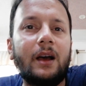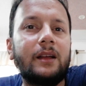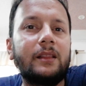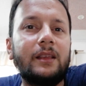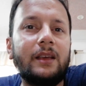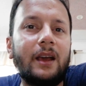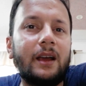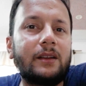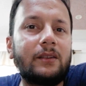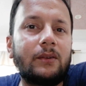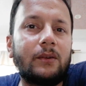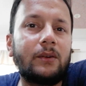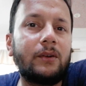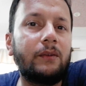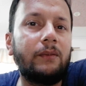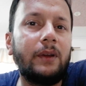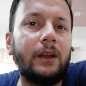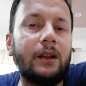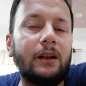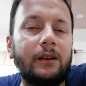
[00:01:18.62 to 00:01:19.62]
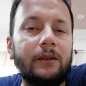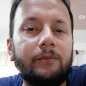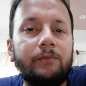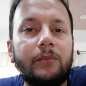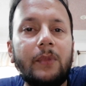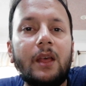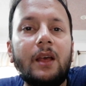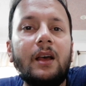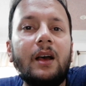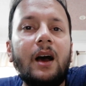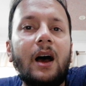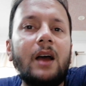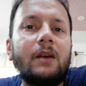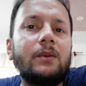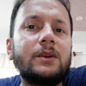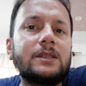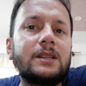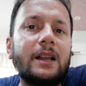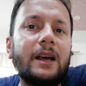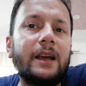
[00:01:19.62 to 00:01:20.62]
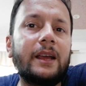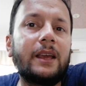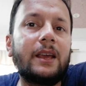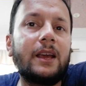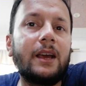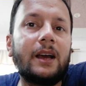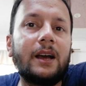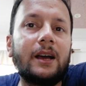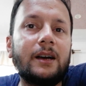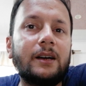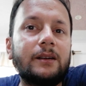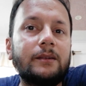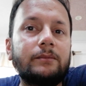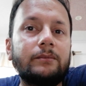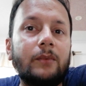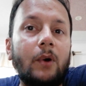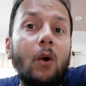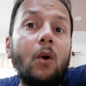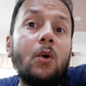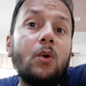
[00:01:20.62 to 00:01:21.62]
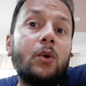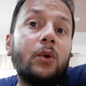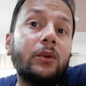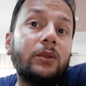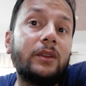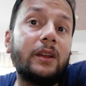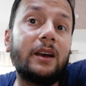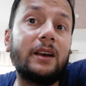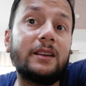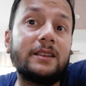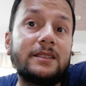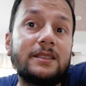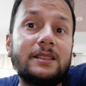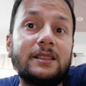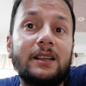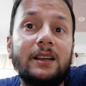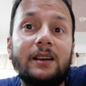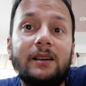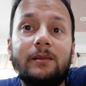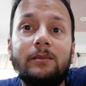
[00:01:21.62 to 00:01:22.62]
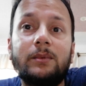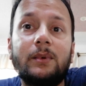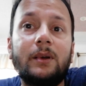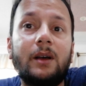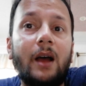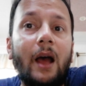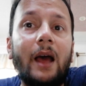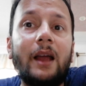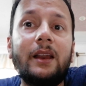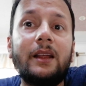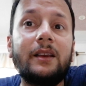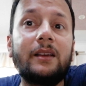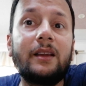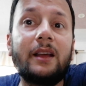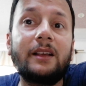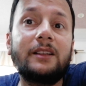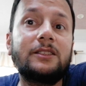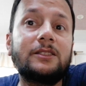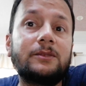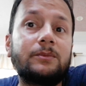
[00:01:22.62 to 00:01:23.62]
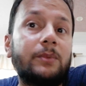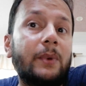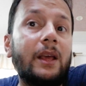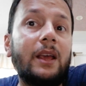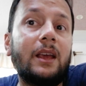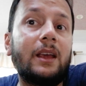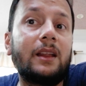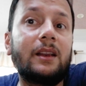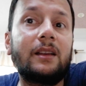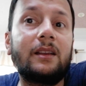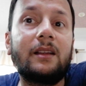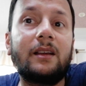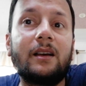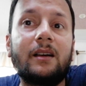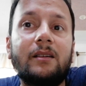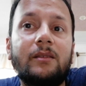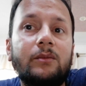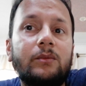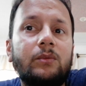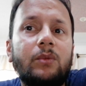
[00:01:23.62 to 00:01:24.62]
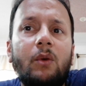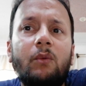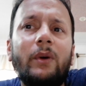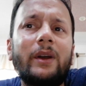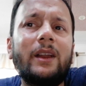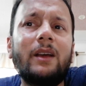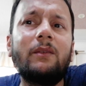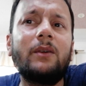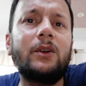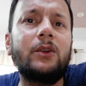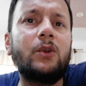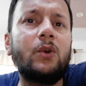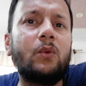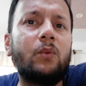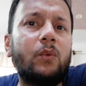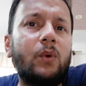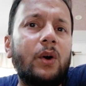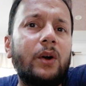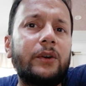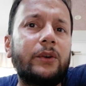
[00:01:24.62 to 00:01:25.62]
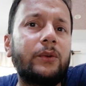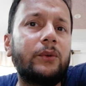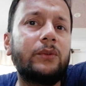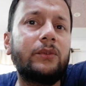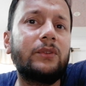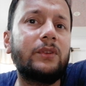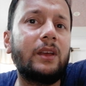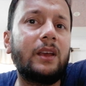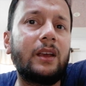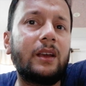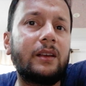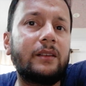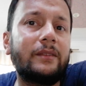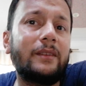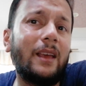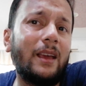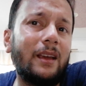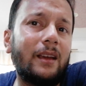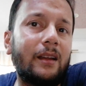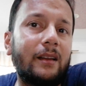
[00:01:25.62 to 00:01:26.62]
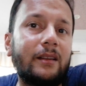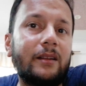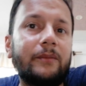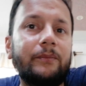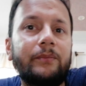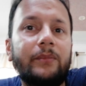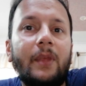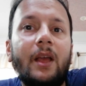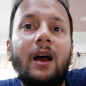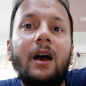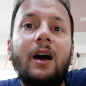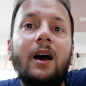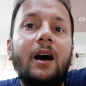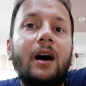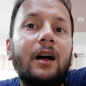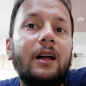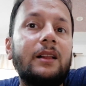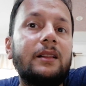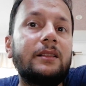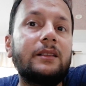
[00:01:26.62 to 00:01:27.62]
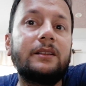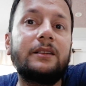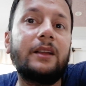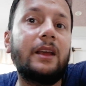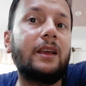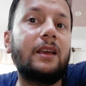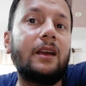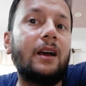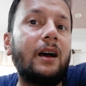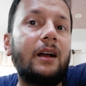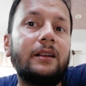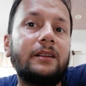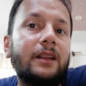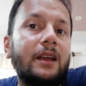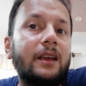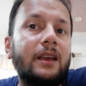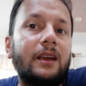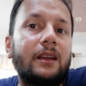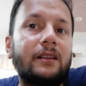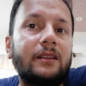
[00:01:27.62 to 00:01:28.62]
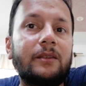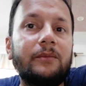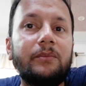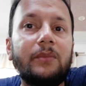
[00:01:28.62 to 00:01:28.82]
the actor revealed. I was like, oh goodness, Alan explained, whatever you want to say, say it. I'll take it.